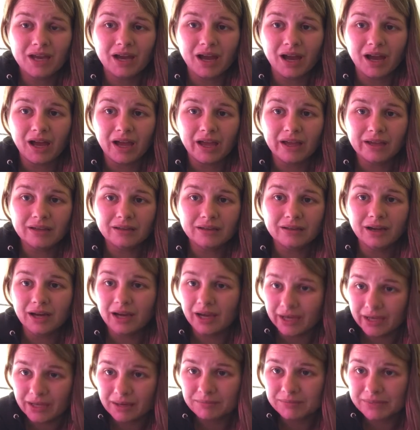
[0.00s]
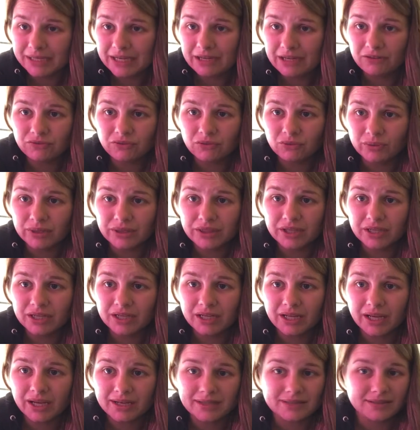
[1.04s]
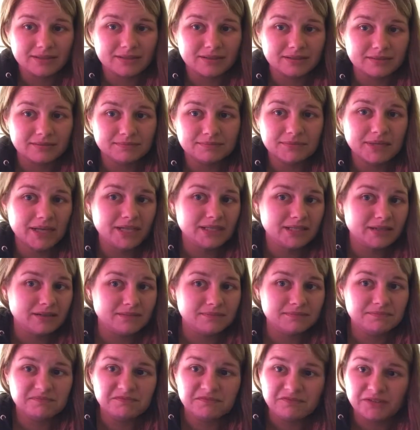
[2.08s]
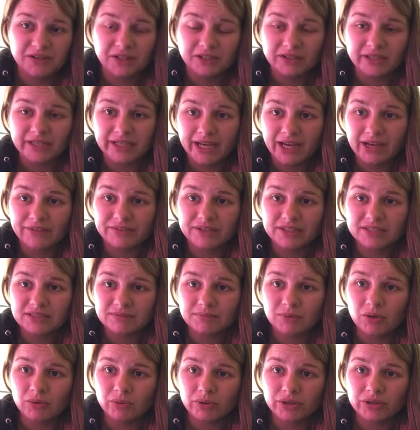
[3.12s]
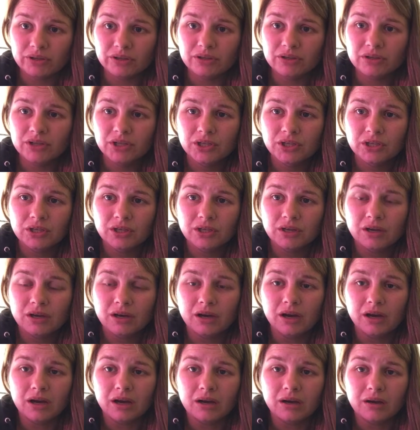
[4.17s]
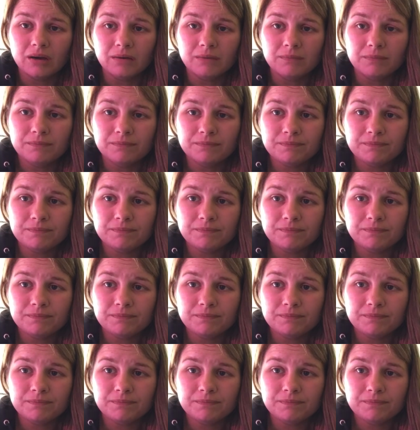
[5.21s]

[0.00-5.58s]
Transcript: I am careful with it as a fairly heavy smoker. I